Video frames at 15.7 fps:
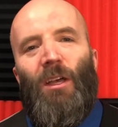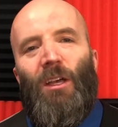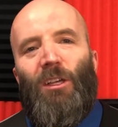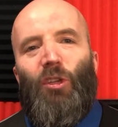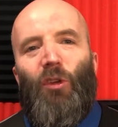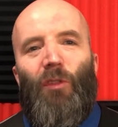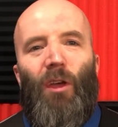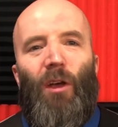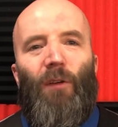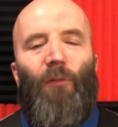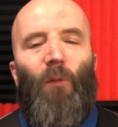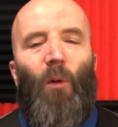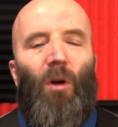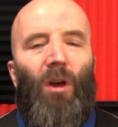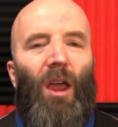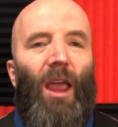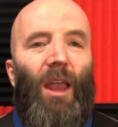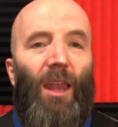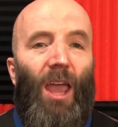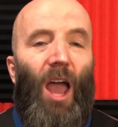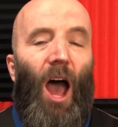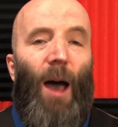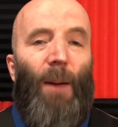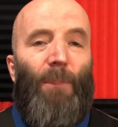So therefore, any
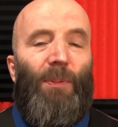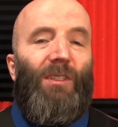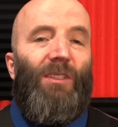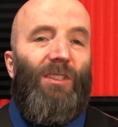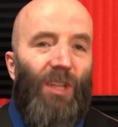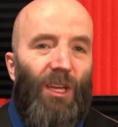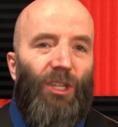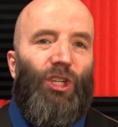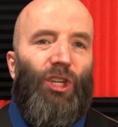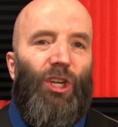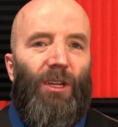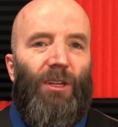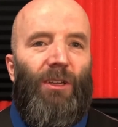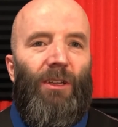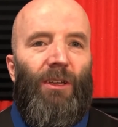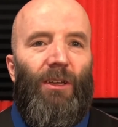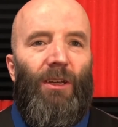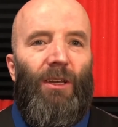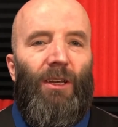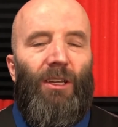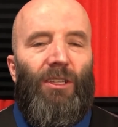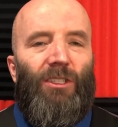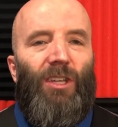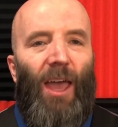opposition
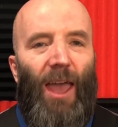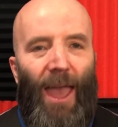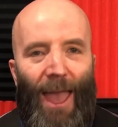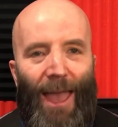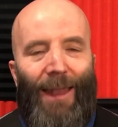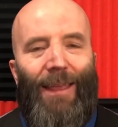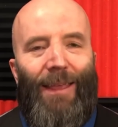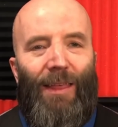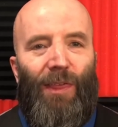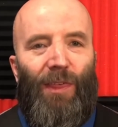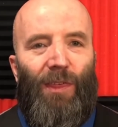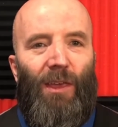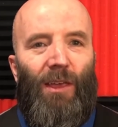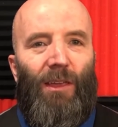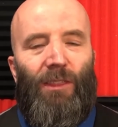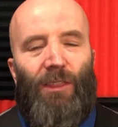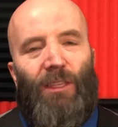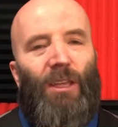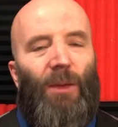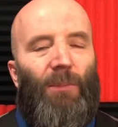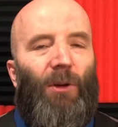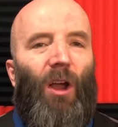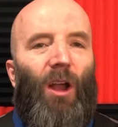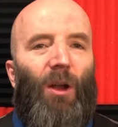to anything the
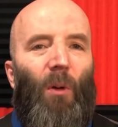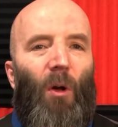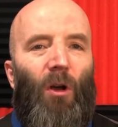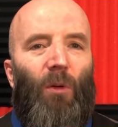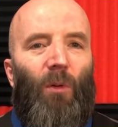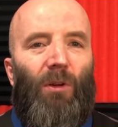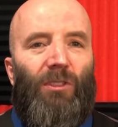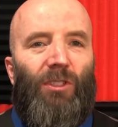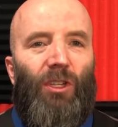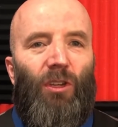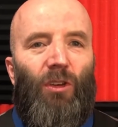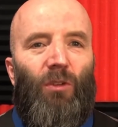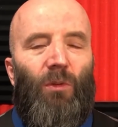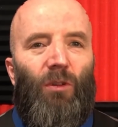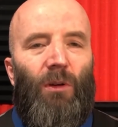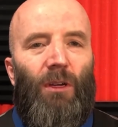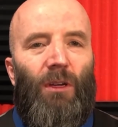Democratic Party wants to do